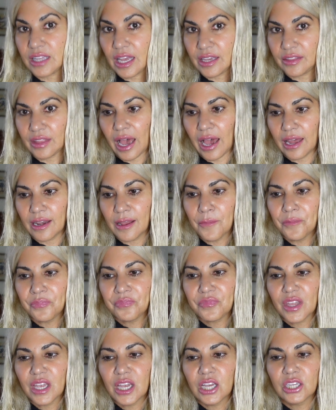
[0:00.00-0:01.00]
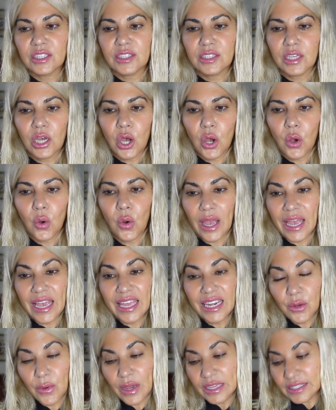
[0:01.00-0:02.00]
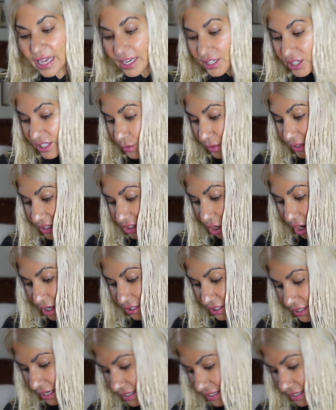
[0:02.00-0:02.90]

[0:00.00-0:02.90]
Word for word: like that. So anyways, I just wanted to talk to you